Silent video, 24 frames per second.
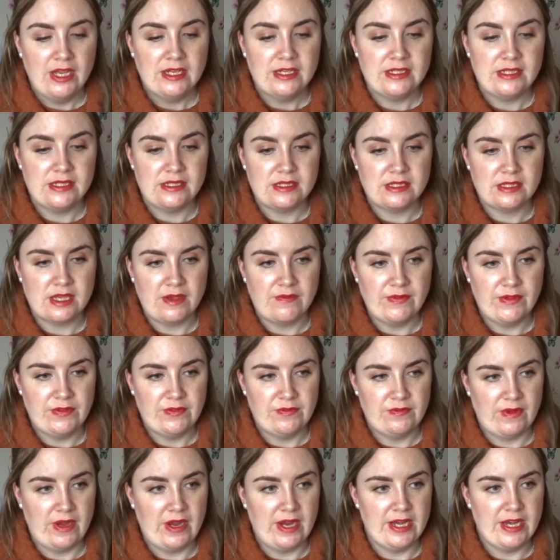discovered
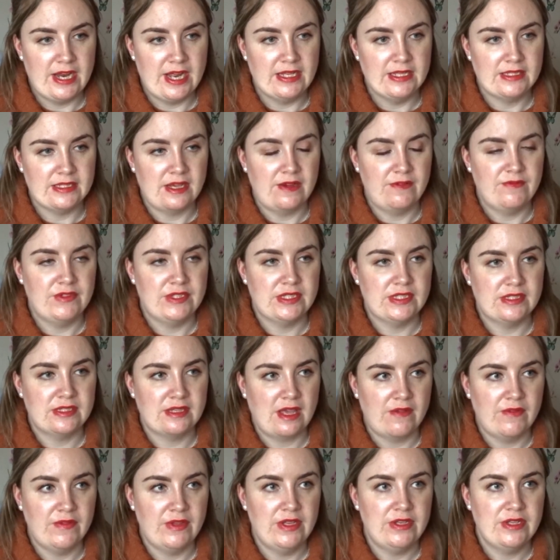finance, I've
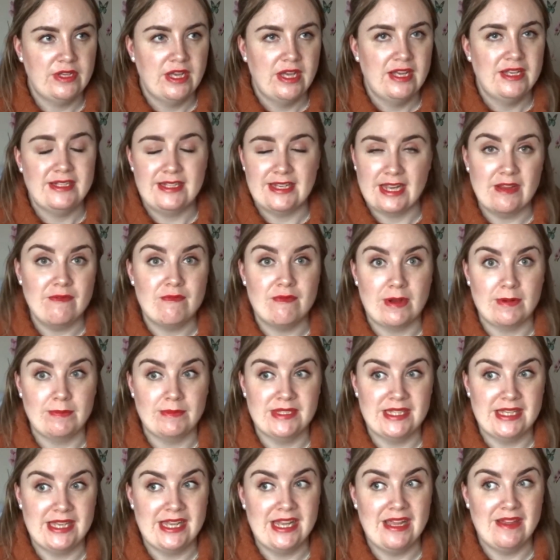discovered Dave
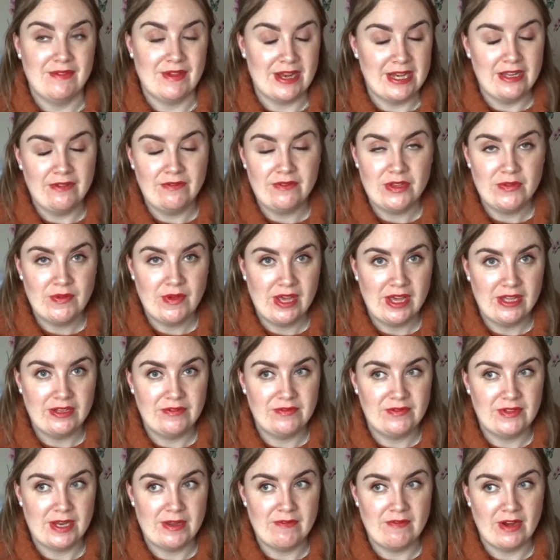Ramsey. If any of you have heard of
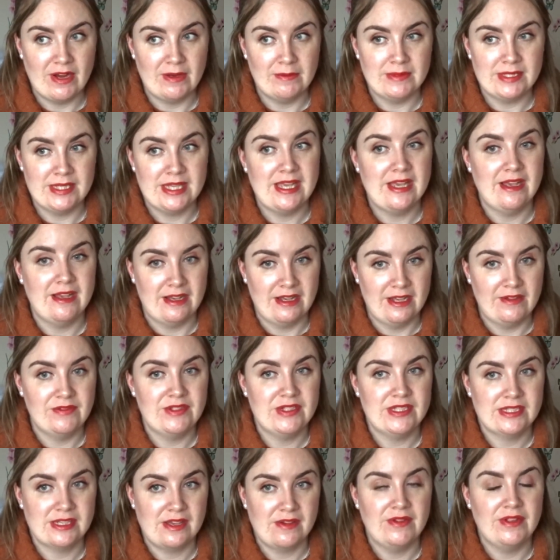Dave Ramsey, I have
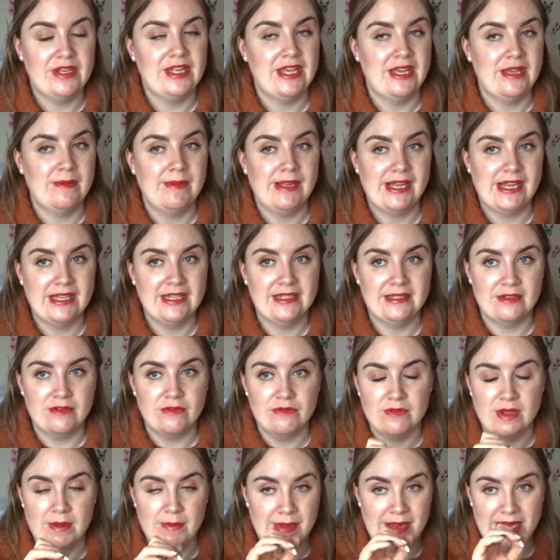discovered him. He is
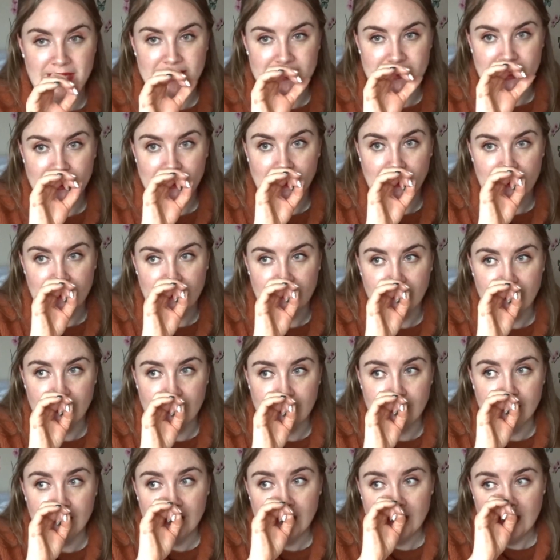amazing, I love
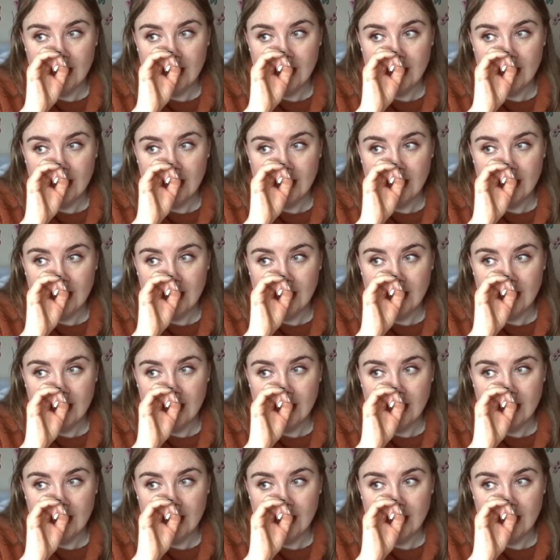him.